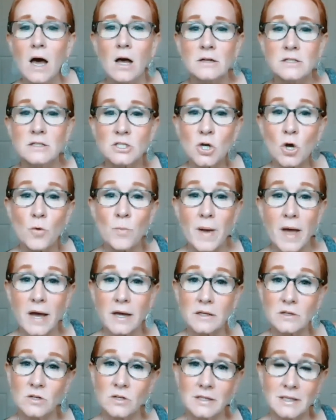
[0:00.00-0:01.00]
I also go
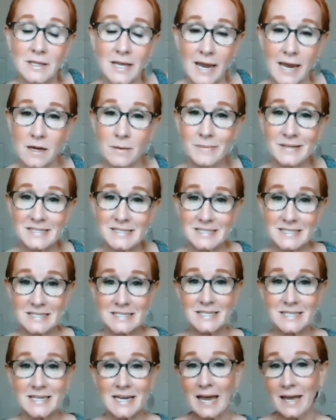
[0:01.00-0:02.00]
back and look at the
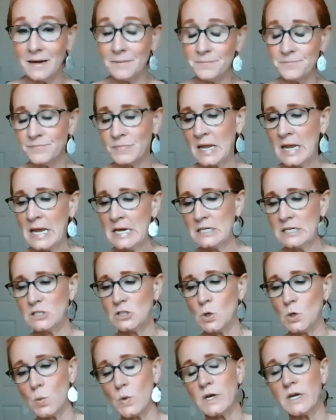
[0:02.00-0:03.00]
ABCs again.
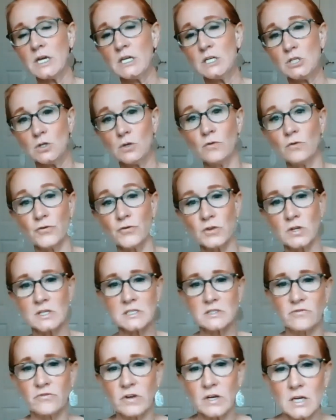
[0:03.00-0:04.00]
So what I do for these